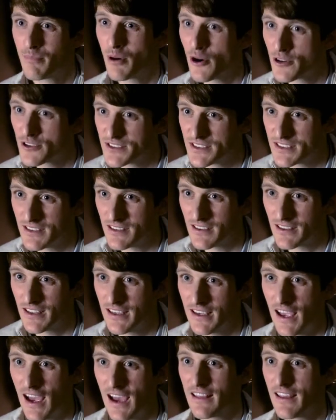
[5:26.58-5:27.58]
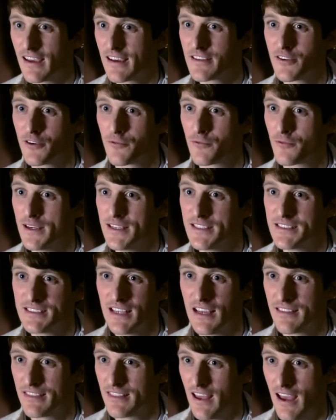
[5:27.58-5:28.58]
Personally, I like to
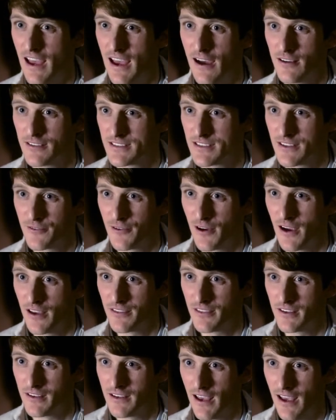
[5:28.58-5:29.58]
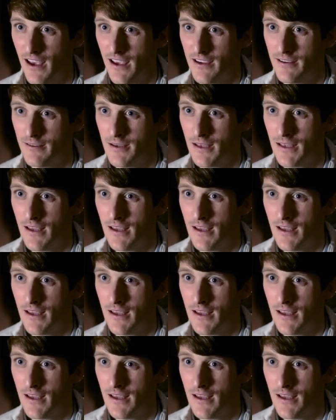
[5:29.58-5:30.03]
reset the house throughout the day.